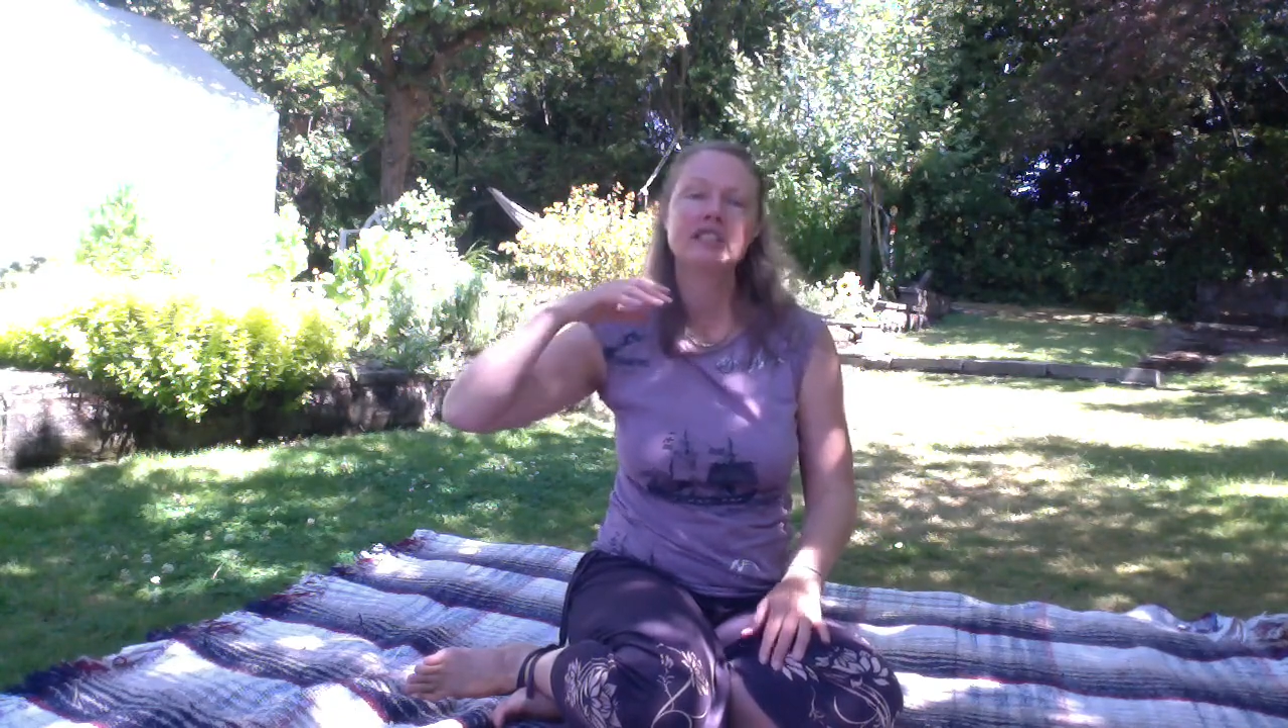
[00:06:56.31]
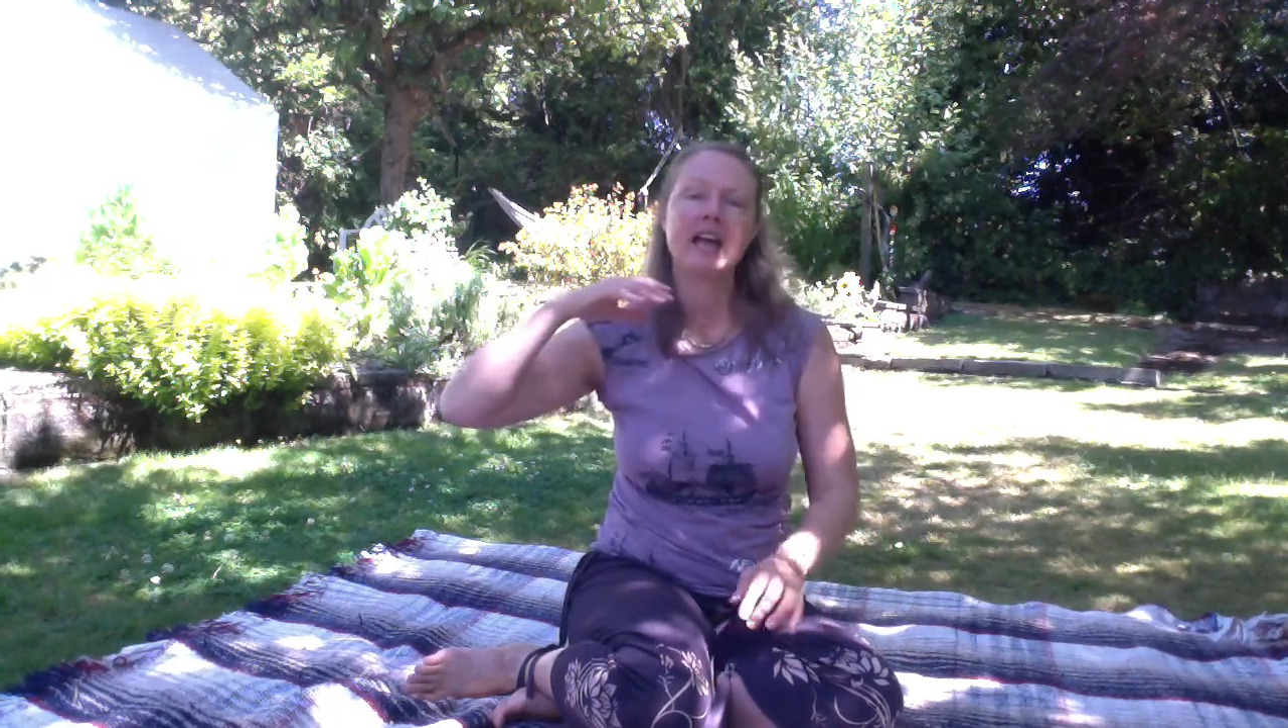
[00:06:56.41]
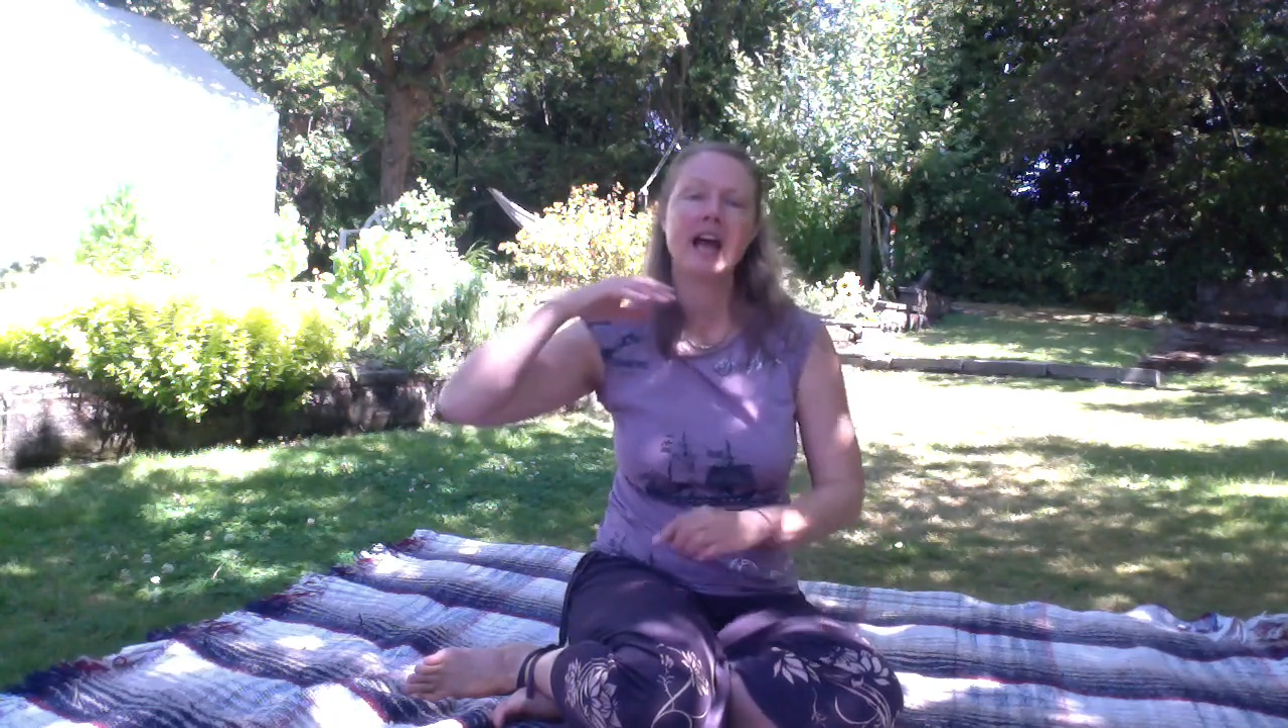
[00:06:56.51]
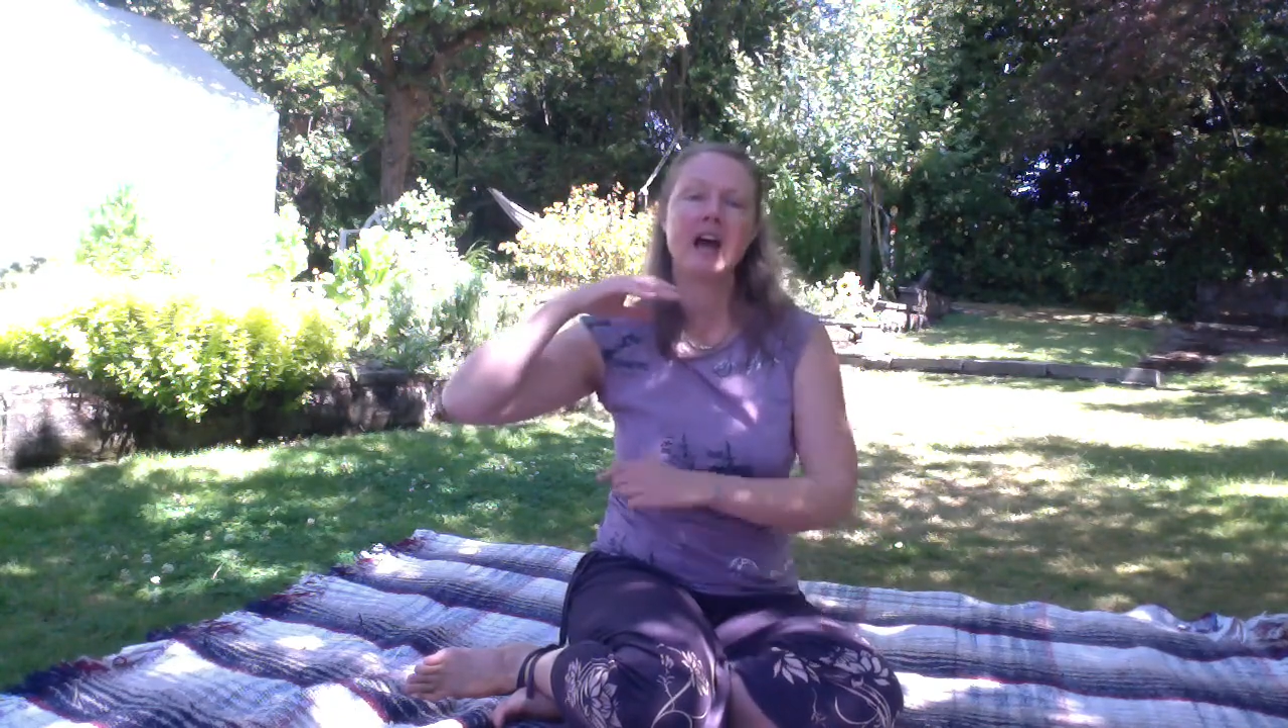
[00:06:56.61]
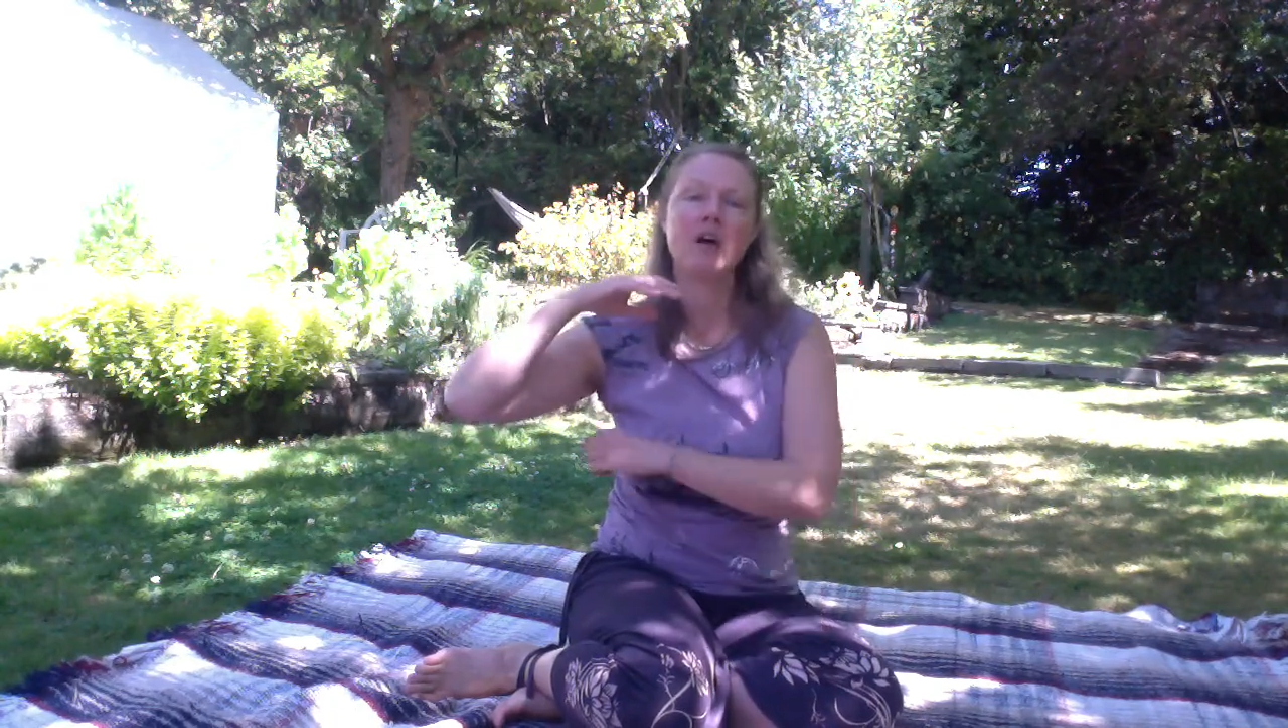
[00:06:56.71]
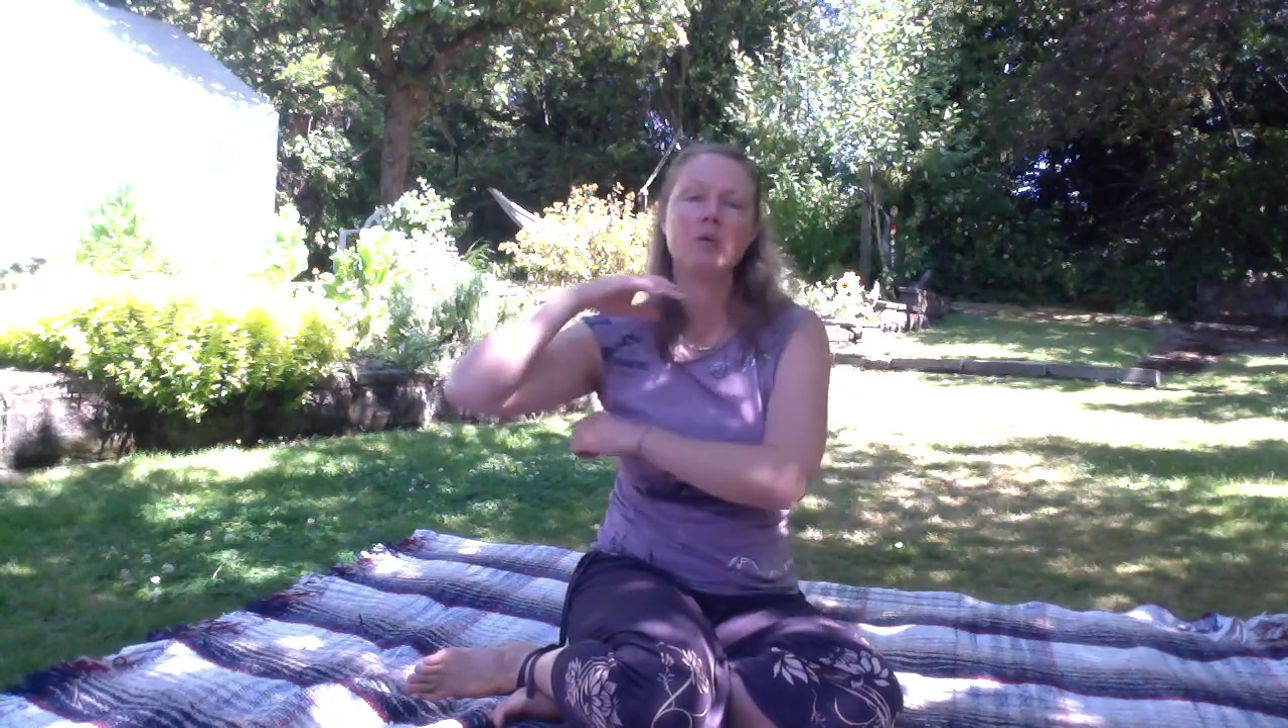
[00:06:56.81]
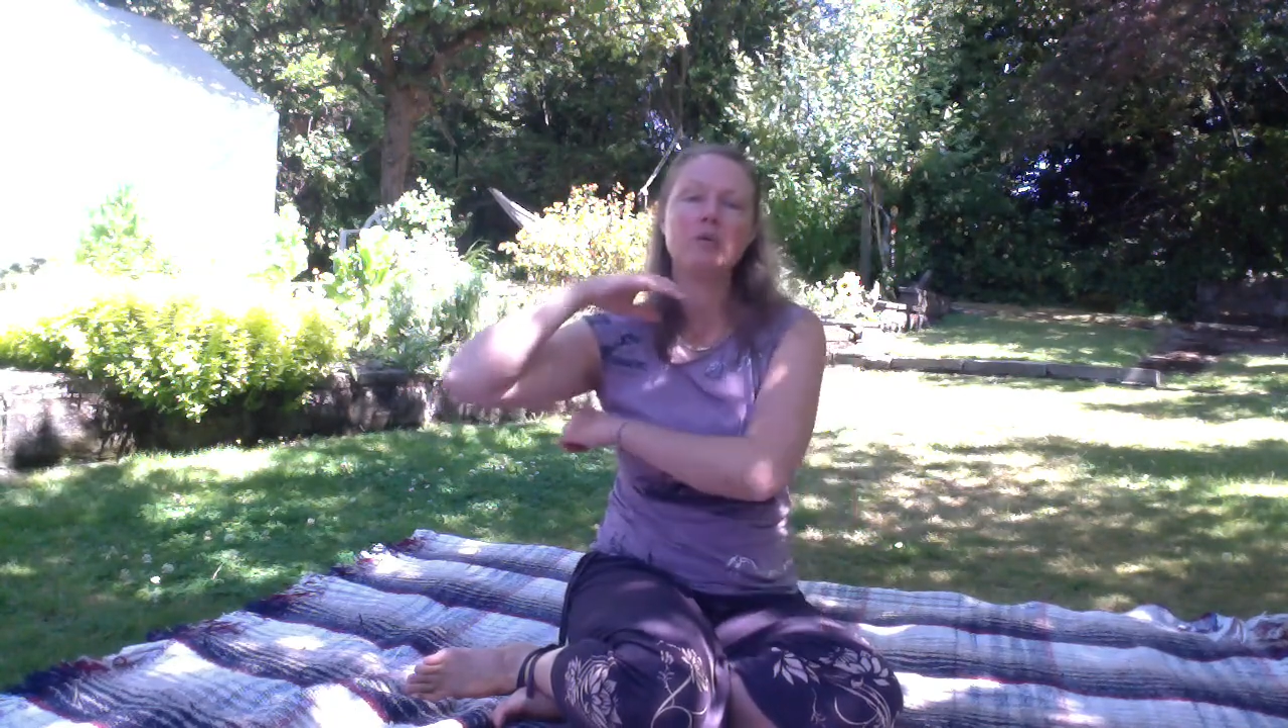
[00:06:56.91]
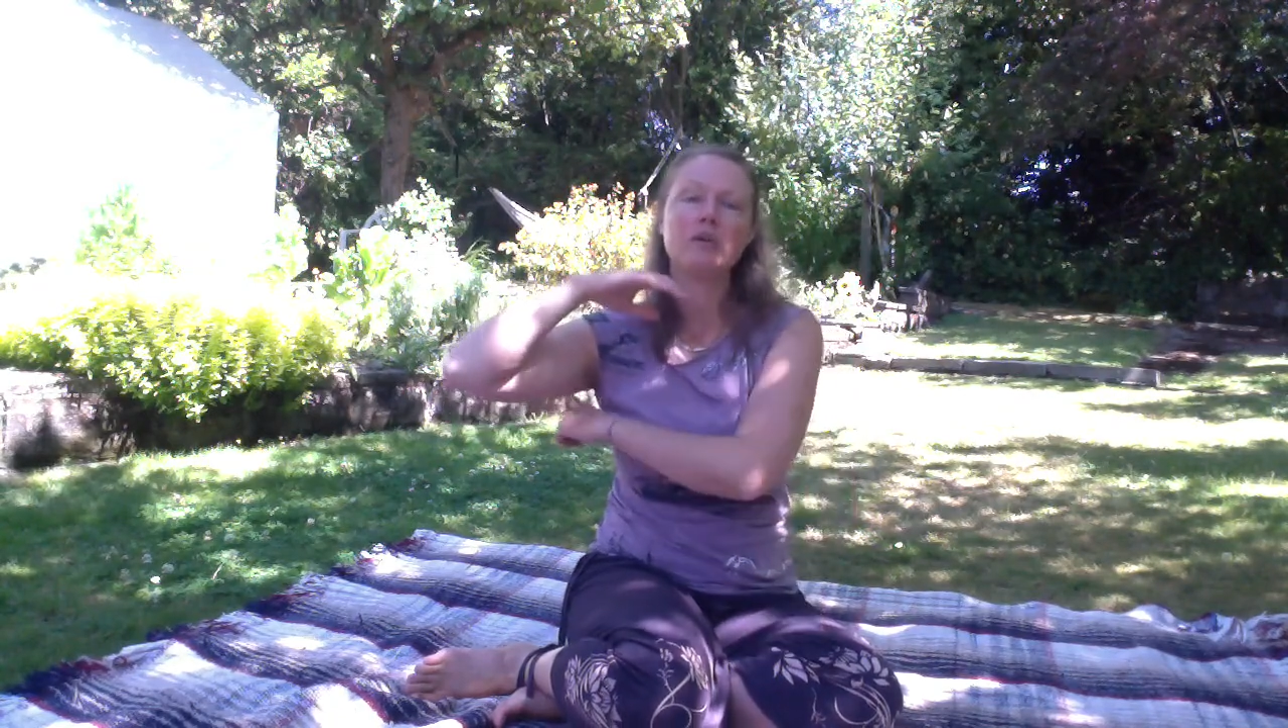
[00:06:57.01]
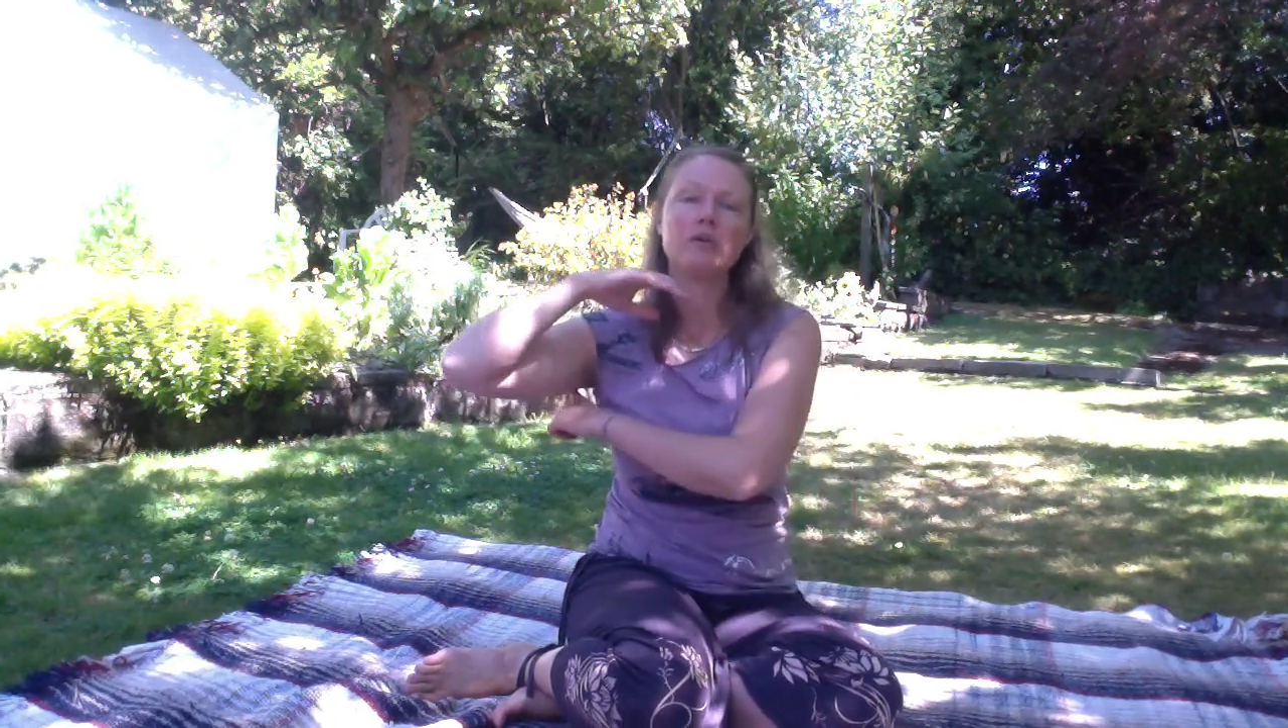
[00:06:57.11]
down